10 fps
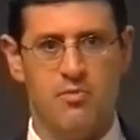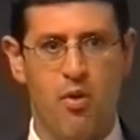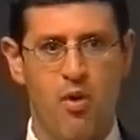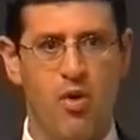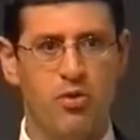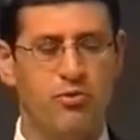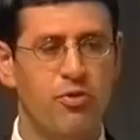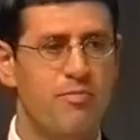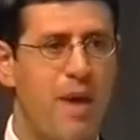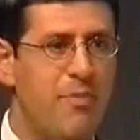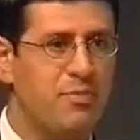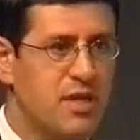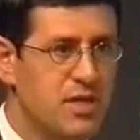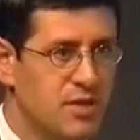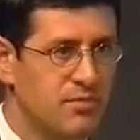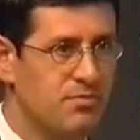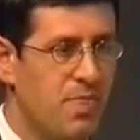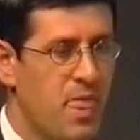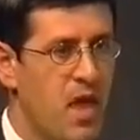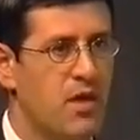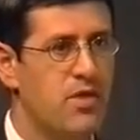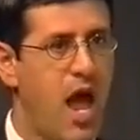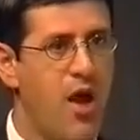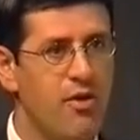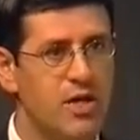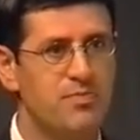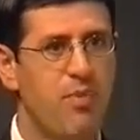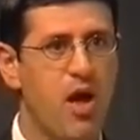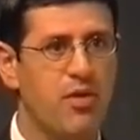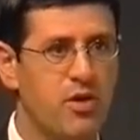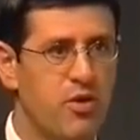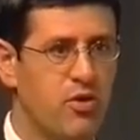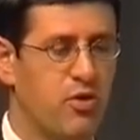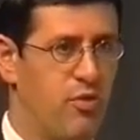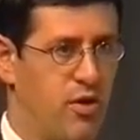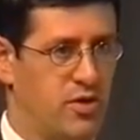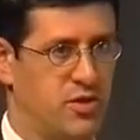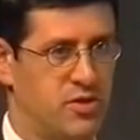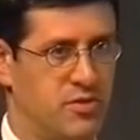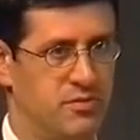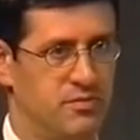born through baptism, nourished by the Eucharist.